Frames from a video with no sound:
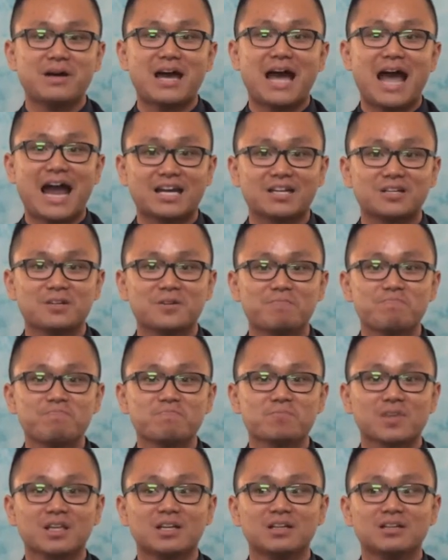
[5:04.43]
back.
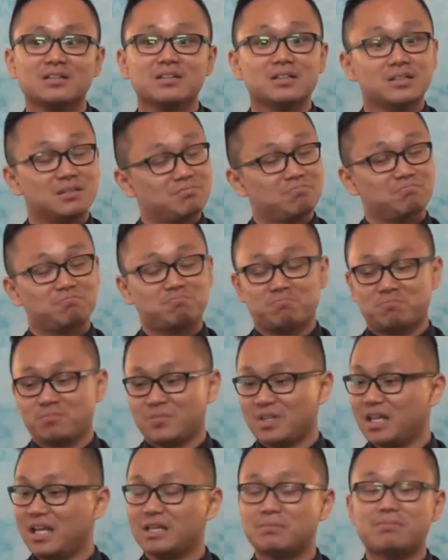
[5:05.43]

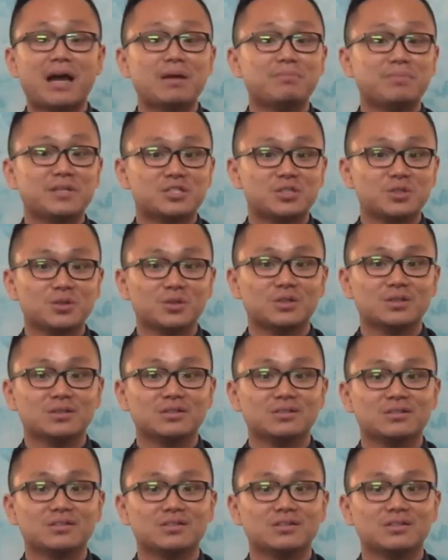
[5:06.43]
It might be soon.
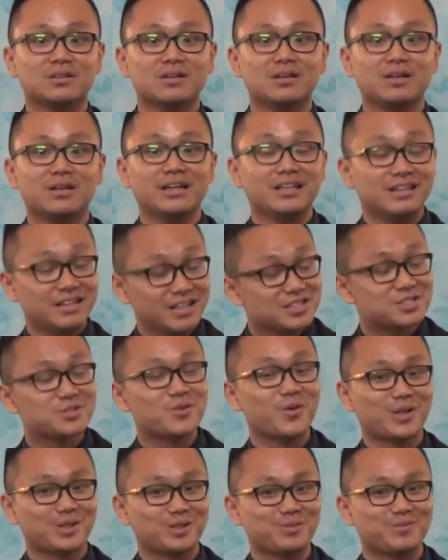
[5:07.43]
It is
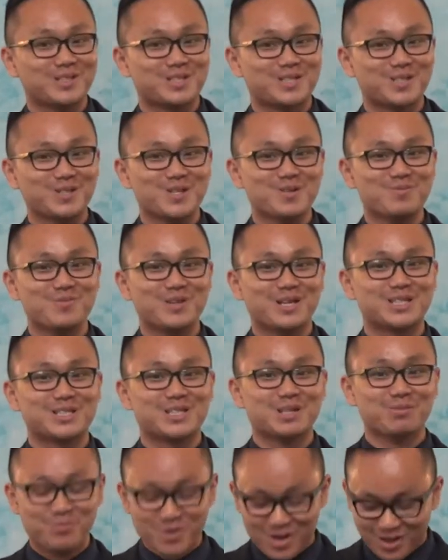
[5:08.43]
going to be soon, because in
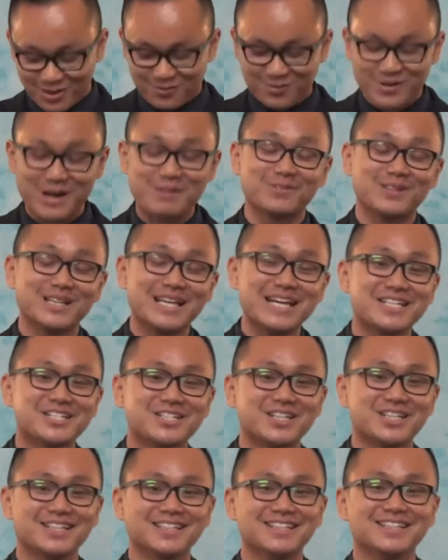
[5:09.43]
the book of
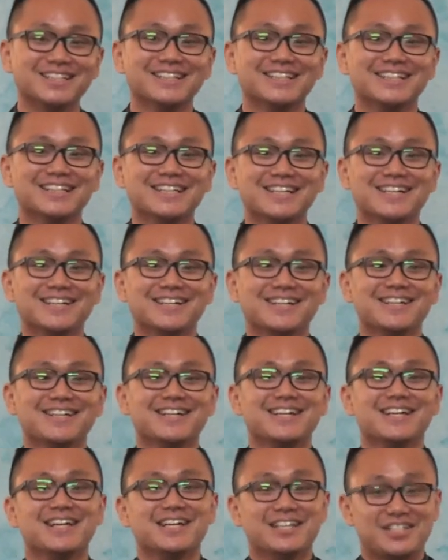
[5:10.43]
Revelation,
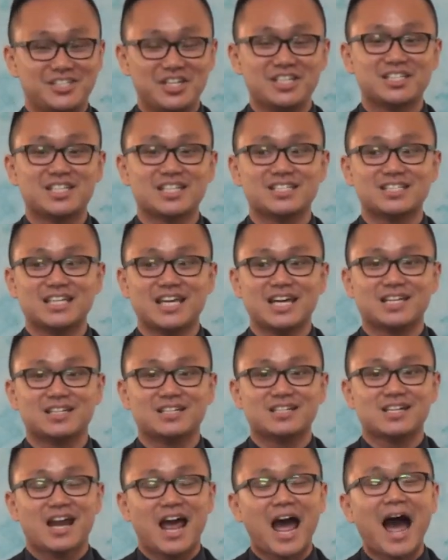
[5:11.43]
Jesus said,
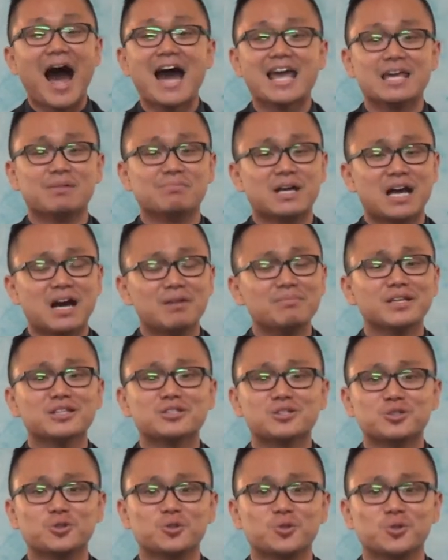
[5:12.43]
I am coming
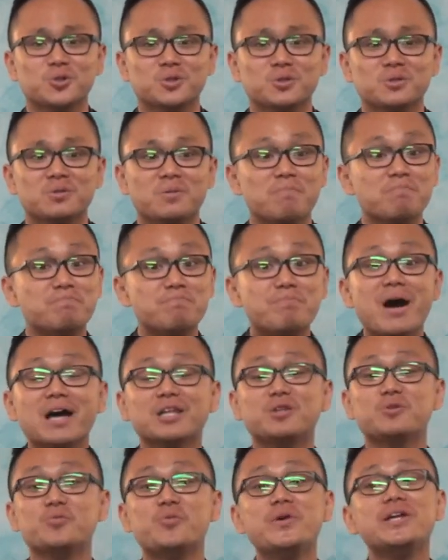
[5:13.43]
soon.
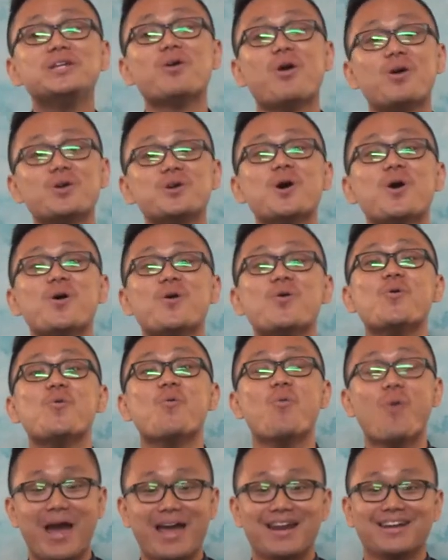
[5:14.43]
But we don't know
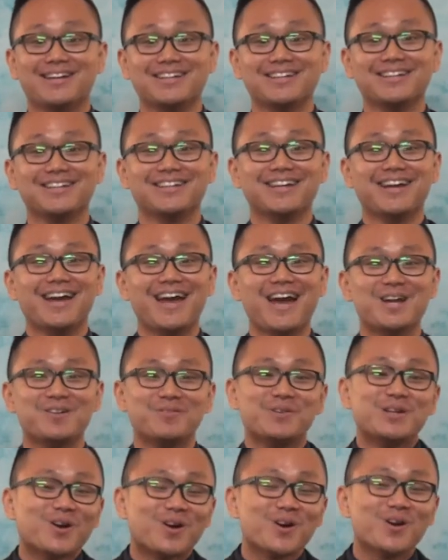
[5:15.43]
when, and
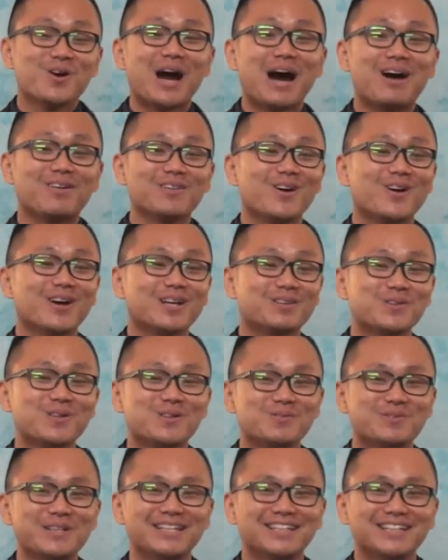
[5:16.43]
we don't know how long it will
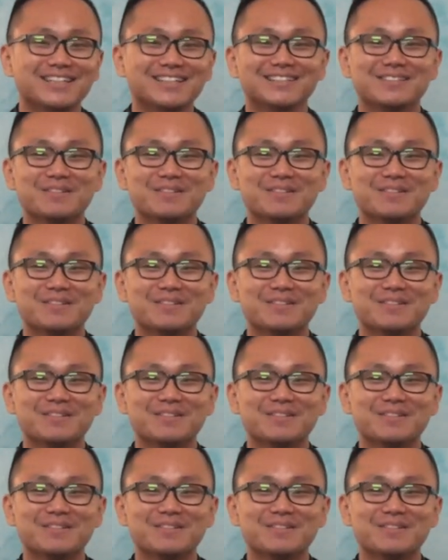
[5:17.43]
be.